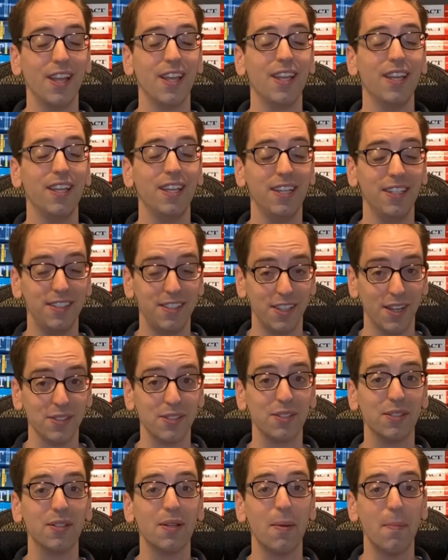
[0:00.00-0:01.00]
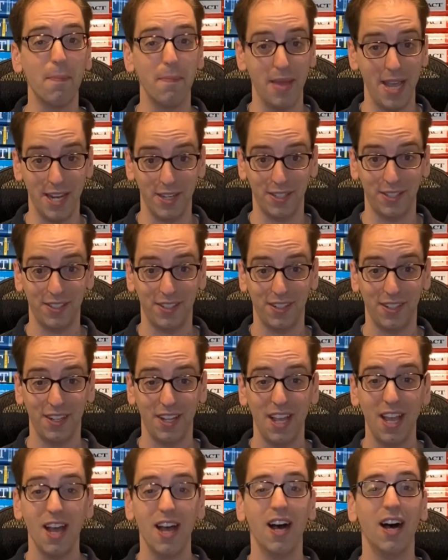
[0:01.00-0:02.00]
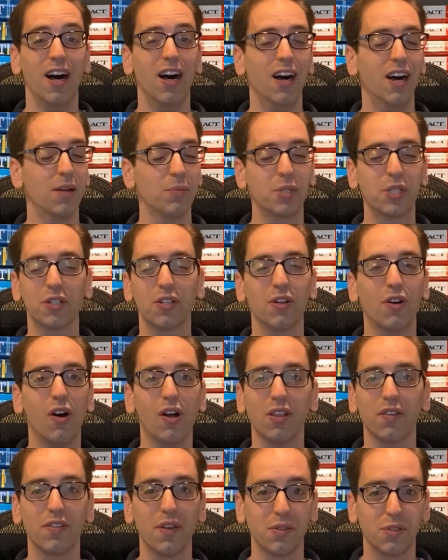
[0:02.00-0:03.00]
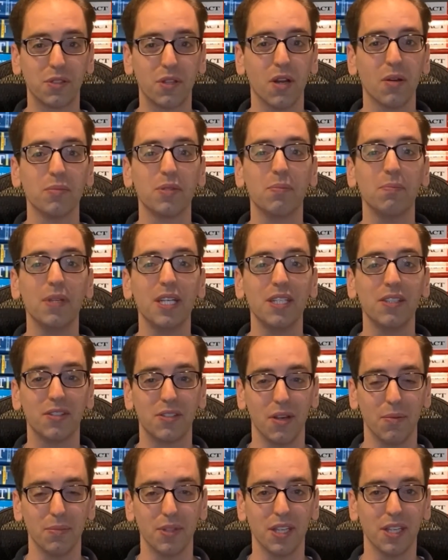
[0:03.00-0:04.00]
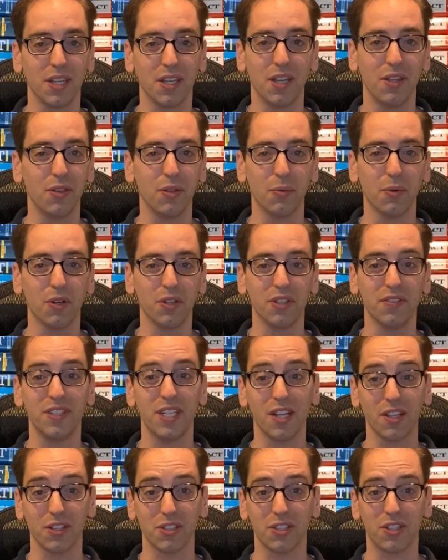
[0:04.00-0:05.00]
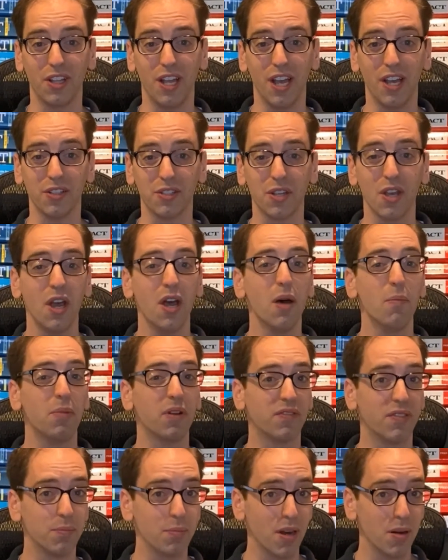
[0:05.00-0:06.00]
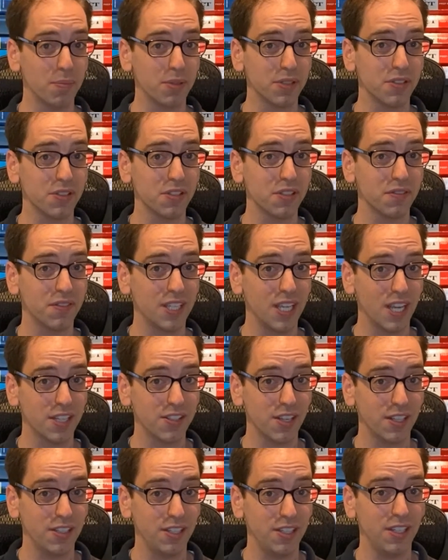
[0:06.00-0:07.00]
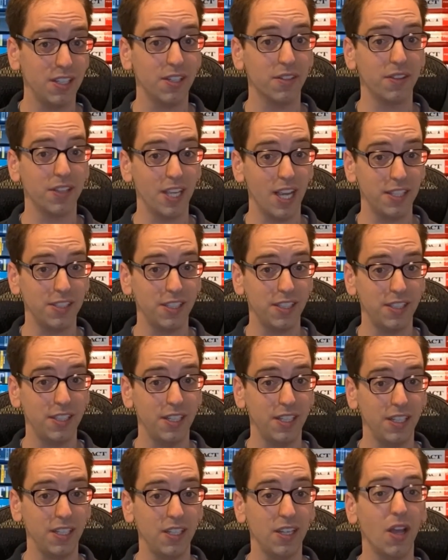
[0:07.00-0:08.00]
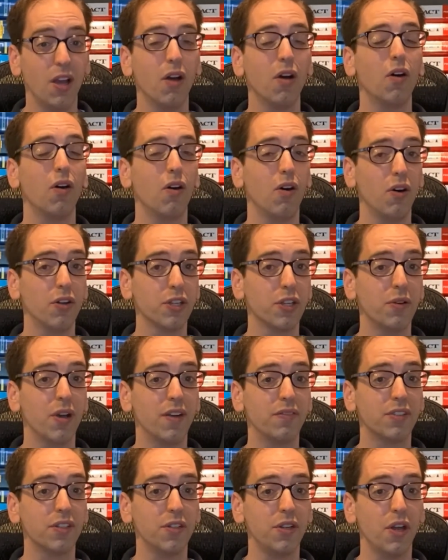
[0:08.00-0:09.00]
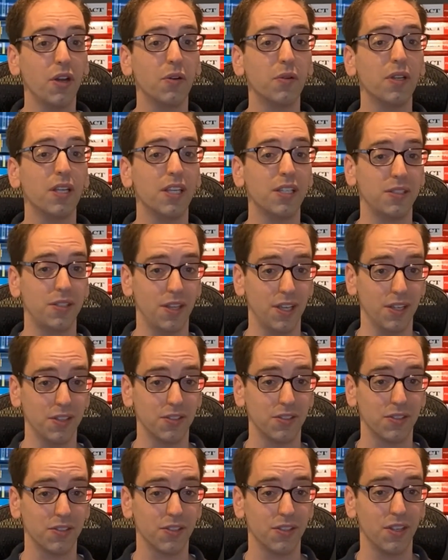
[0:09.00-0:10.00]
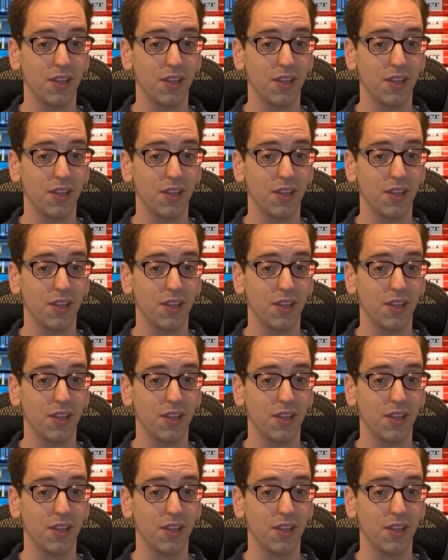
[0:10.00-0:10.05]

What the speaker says: It doesn't matter. I'm sure all of those terms mean something in the world of an English class, but for purposes of the SAT or the ACT, all you have to know is this.